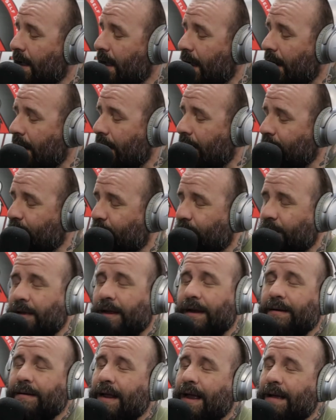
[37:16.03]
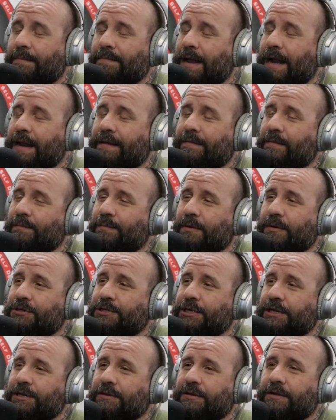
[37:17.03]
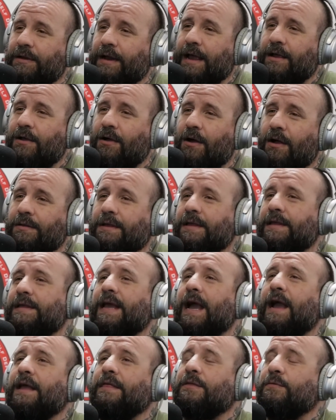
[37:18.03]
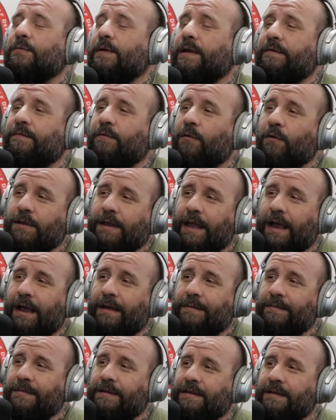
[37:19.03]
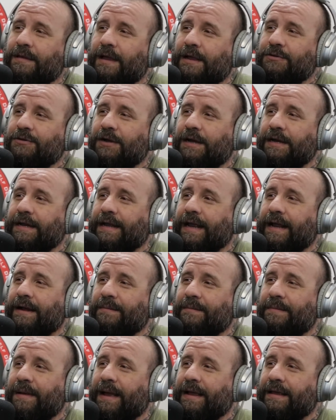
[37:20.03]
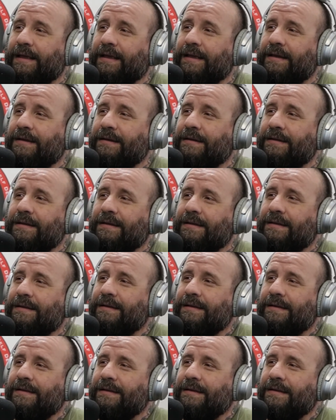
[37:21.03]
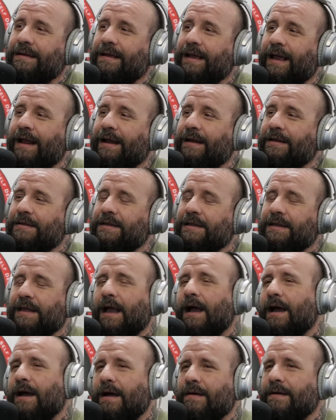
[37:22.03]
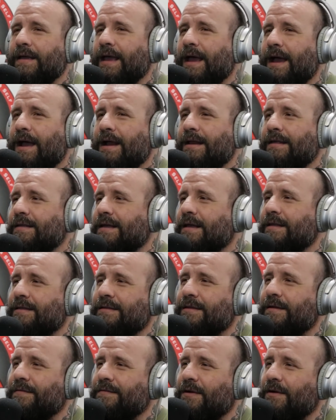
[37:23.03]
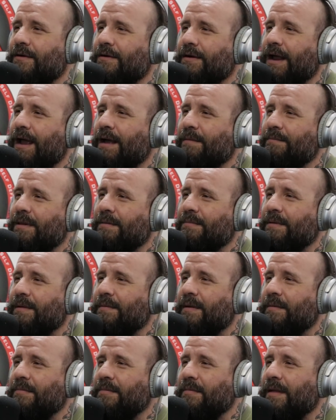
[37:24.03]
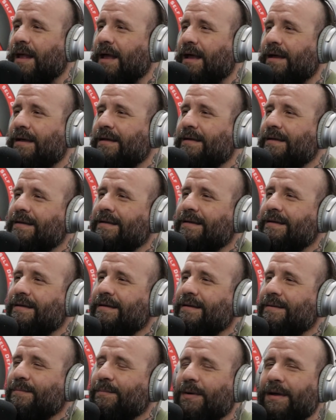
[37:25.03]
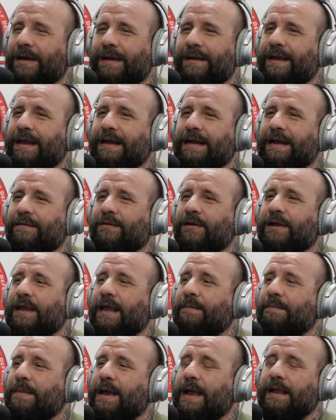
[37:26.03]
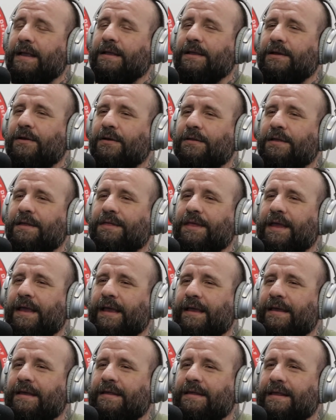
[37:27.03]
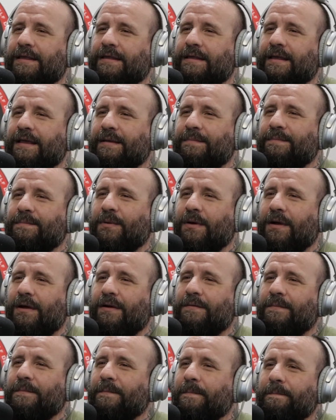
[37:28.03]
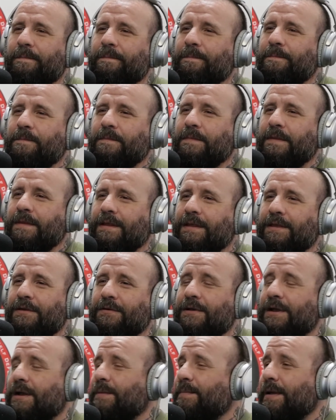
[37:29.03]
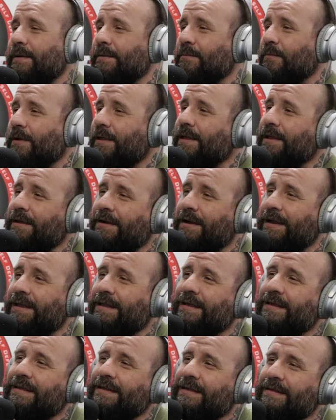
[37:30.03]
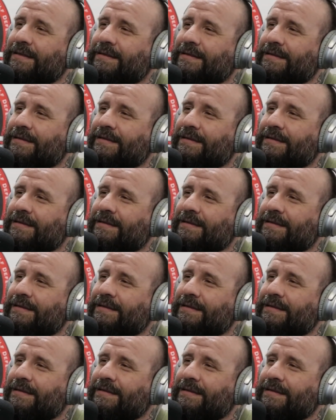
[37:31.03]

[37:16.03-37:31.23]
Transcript: And I'm not even bullshitting you, dude. I called this guy 3-4 times. I tried to get him back in, and he's just like, oh yeah, I just got stuff going on, blah blah blah blah blah. But he never came back. And you know the thing is, it's like, bro, you could have been really good at this.